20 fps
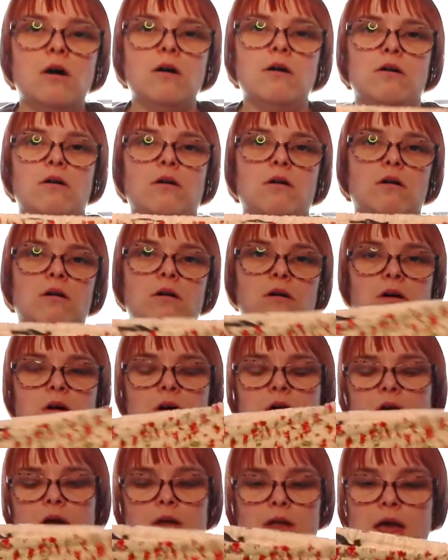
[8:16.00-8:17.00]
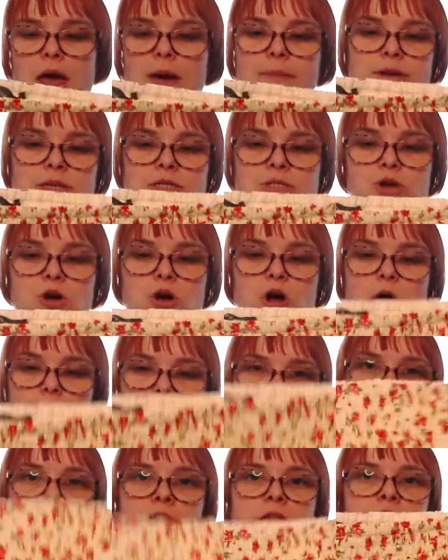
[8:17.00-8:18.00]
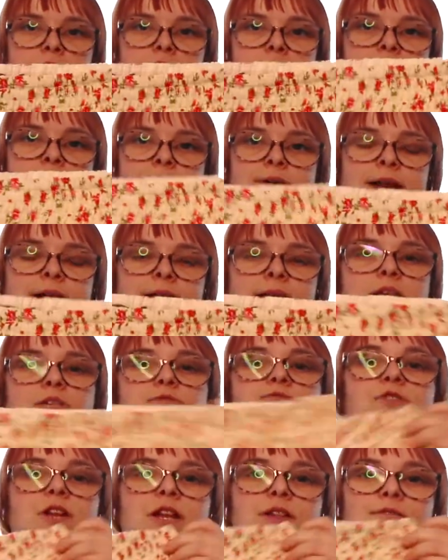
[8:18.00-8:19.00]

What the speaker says: or a cami top, anything really. It's really